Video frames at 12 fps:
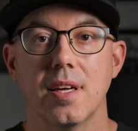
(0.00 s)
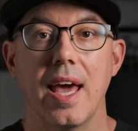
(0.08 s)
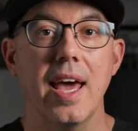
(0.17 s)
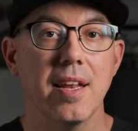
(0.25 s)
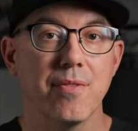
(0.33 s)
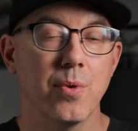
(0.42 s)

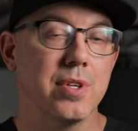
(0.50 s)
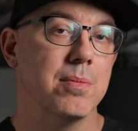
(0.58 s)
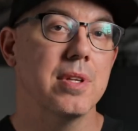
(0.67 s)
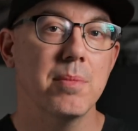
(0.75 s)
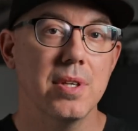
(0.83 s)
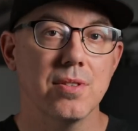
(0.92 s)
and at 14
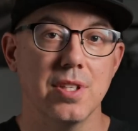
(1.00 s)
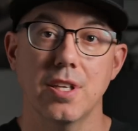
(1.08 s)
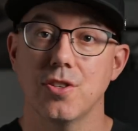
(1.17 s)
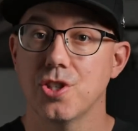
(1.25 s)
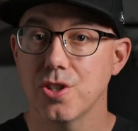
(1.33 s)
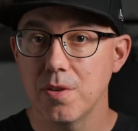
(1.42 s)
millimeters,
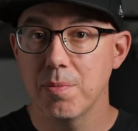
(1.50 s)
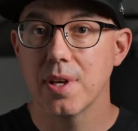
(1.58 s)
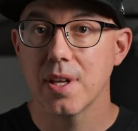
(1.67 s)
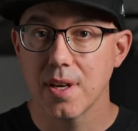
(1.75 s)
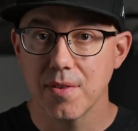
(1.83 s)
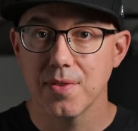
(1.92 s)
it should be
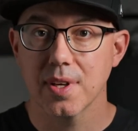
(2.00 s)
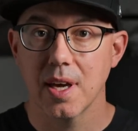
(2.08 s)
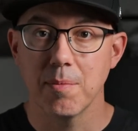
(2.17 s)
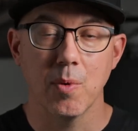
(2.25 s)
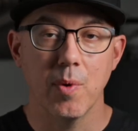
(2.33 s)
enough to get me